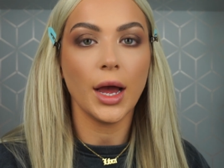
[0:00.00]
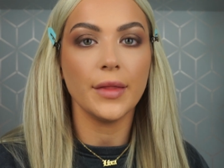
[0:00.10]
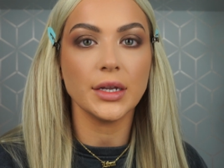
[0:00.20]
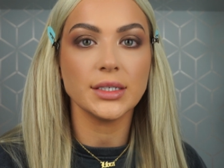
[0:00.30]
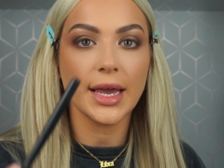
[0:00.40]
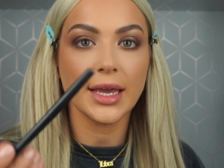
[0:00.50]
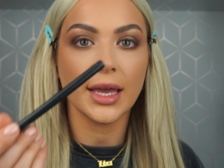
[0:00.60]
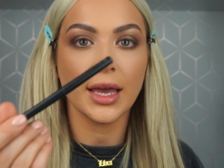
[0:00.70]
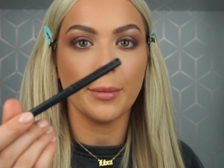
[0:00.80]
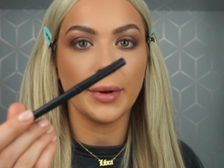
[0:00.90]
And then
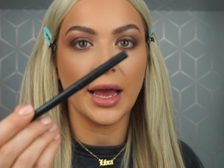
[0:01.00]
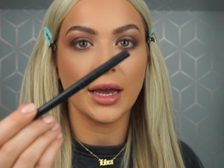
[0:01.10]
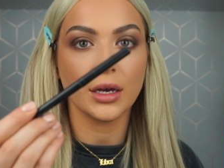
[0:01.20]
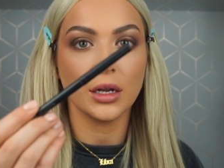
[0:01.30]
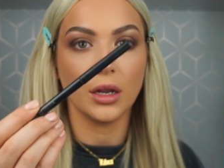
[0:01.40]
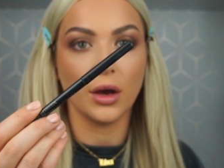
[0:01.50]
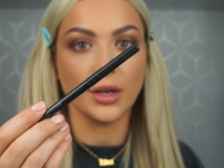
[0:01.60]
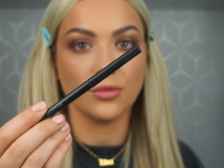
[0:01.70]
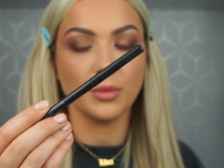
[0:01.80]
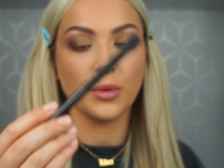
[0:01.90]
taking a black
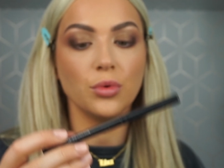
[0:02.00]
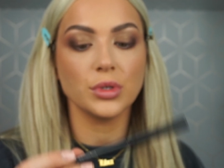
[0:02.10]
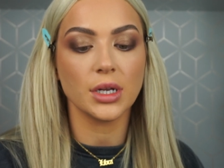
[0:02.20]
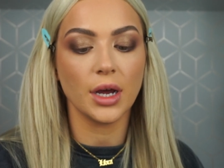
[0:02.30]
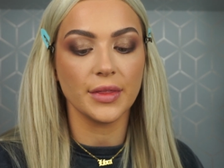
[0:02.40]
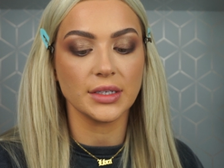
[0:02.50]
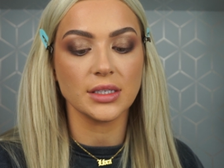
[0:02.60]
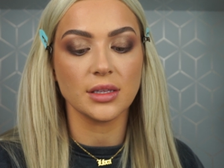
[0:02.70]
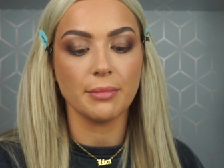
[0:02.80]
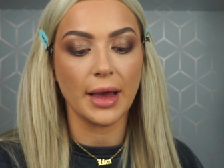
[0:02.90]
liner for my waterline, this
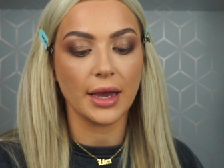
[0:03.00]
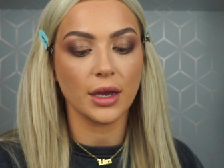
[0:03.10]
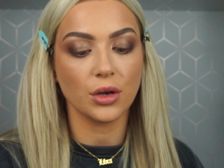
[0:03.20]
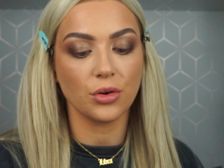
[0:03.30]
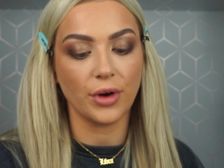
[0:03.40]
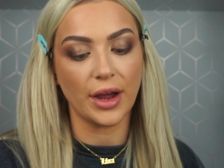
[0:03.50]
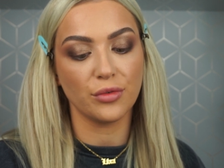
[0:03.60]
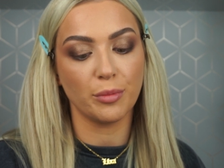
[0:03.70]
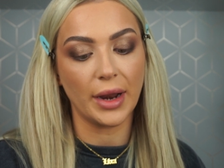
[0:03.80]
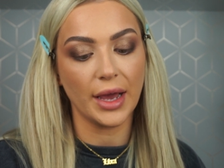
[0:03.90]
is the MAC
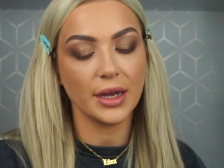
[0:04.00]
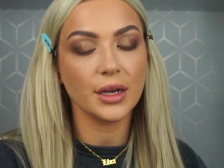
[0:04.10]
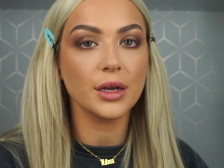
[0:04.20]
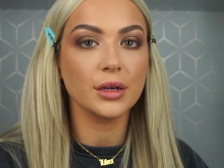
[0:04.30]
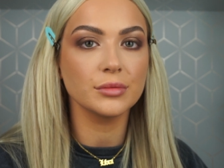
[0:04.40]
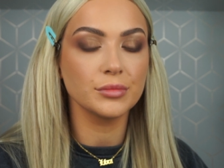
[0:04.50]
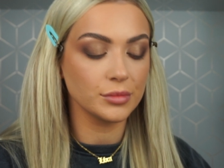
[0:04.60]
Graphblack.